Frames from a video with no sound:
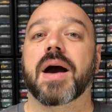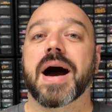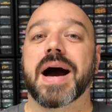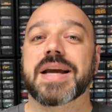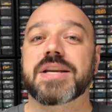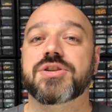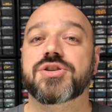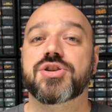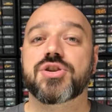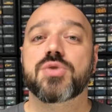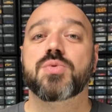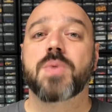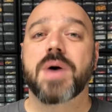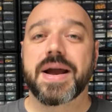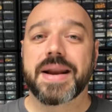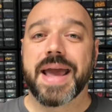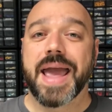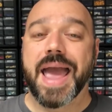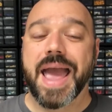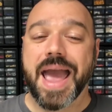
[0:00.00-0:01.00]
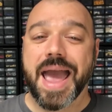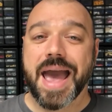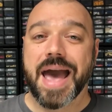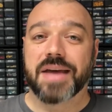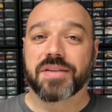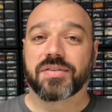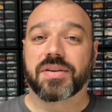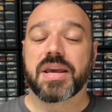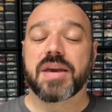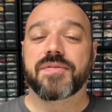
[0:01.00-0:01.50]
want to
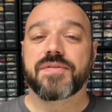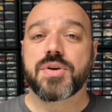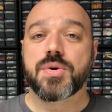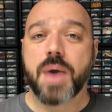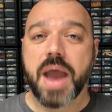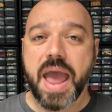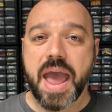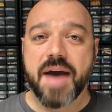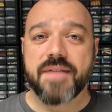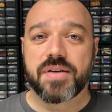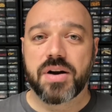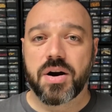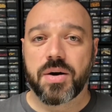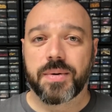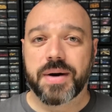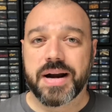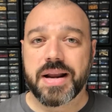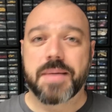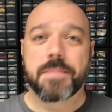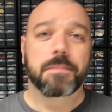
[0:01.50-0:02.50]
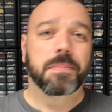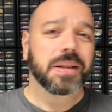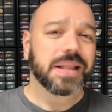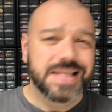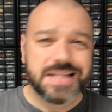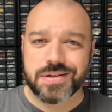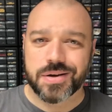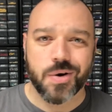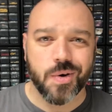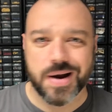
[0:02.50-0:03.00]
ask, if you haven't already,
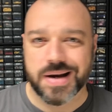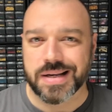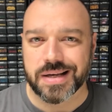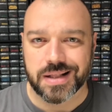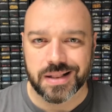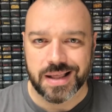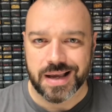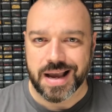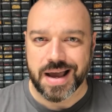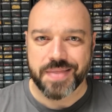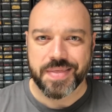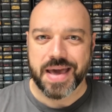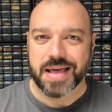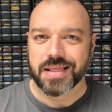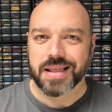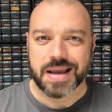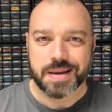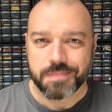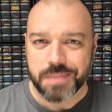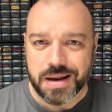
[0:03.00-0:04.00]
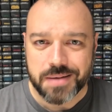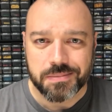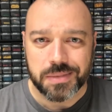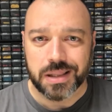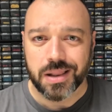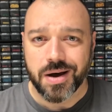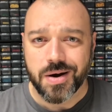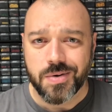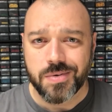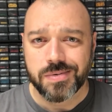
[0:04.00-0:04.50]
please go ahead and click on that like button
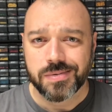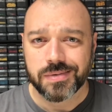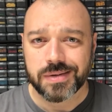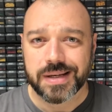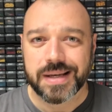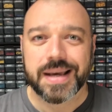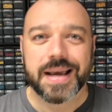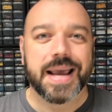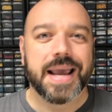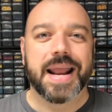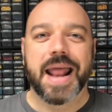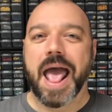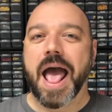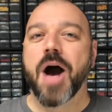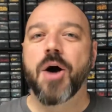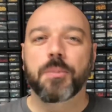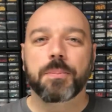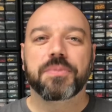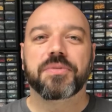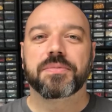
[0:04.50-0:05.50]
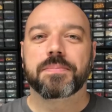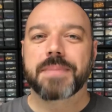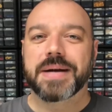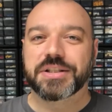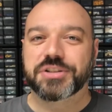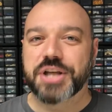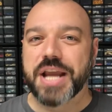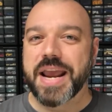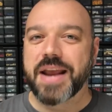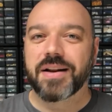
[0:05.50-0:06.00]
below. It helps
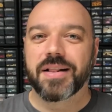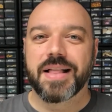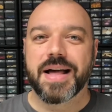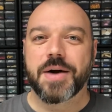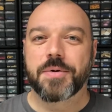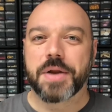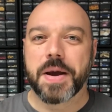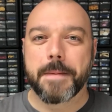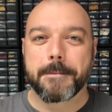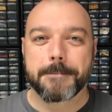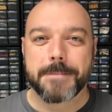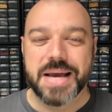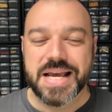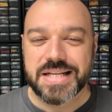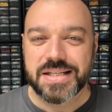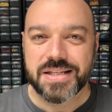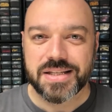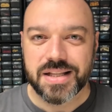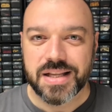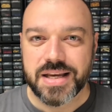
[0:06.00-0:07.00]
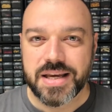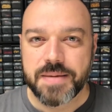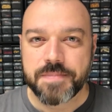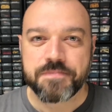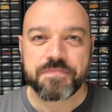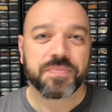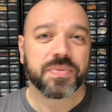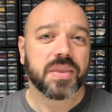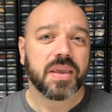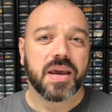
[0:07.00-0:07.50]
my channel out
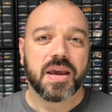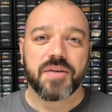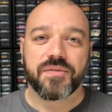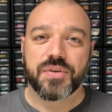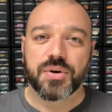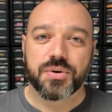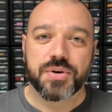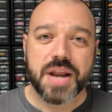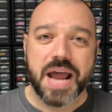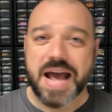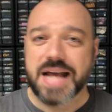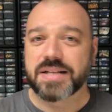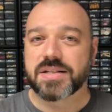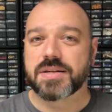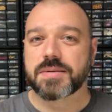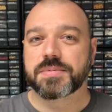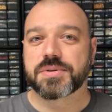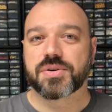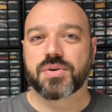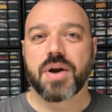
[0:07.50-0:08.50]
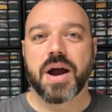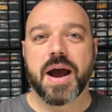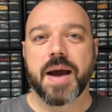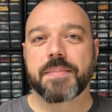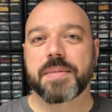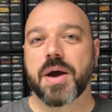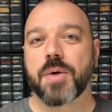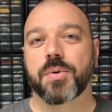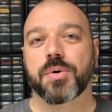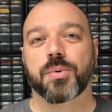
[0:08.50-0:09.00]
immensely. If you're not
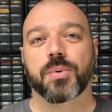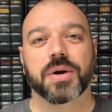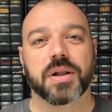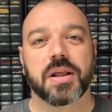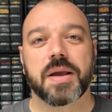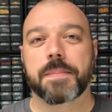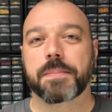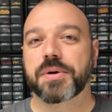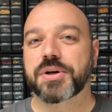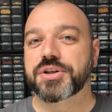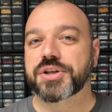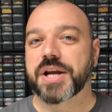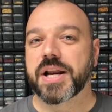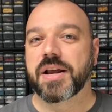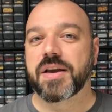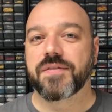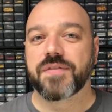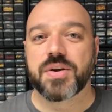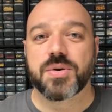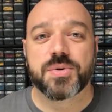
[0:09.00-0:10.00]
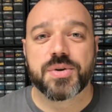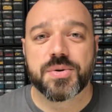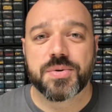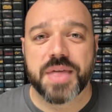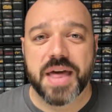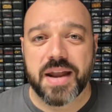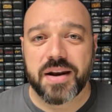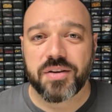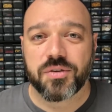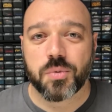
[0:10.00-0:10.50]
subscribed, I would really appreciate it if you
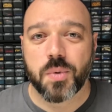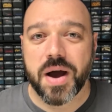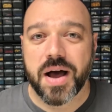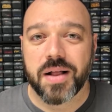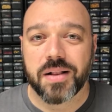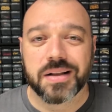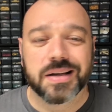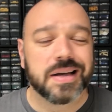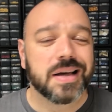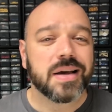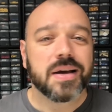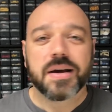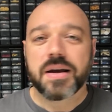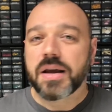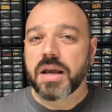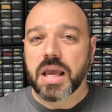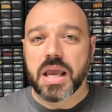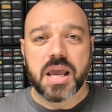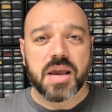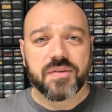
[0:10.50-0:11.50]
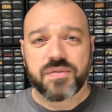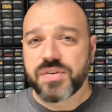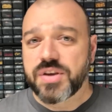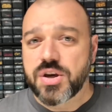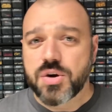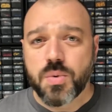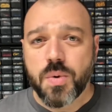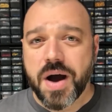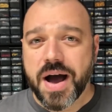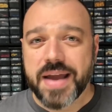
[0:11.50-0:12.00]
do that as well. If
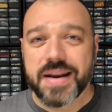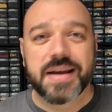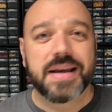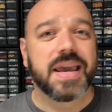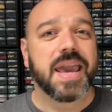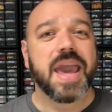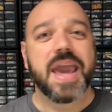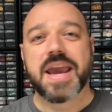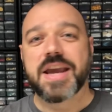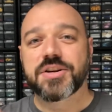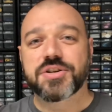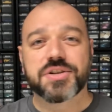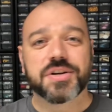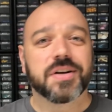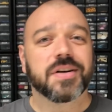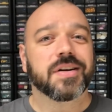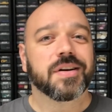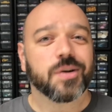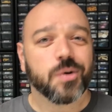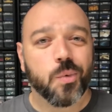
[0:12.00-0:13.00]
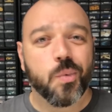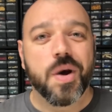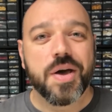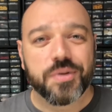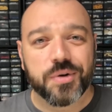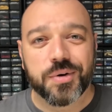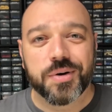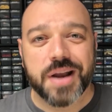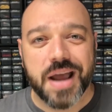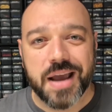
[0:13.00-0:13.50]
you want to gauge
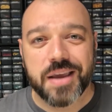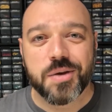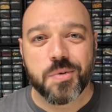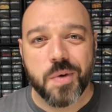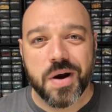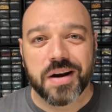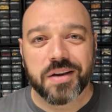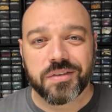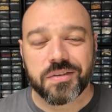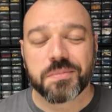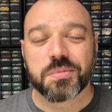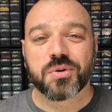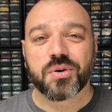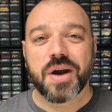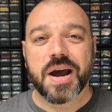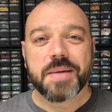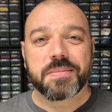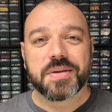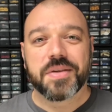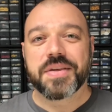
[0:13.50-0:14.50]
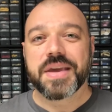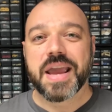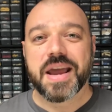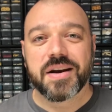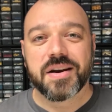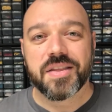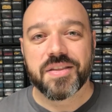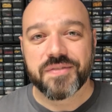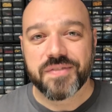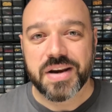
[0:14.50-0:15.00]
whether or not you want to subscribe to
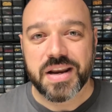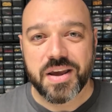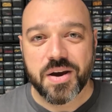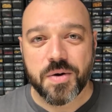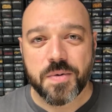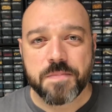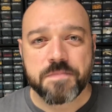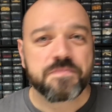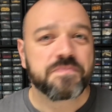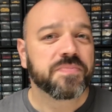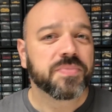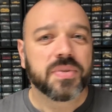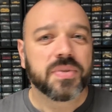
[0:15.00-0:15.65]
the end of the video,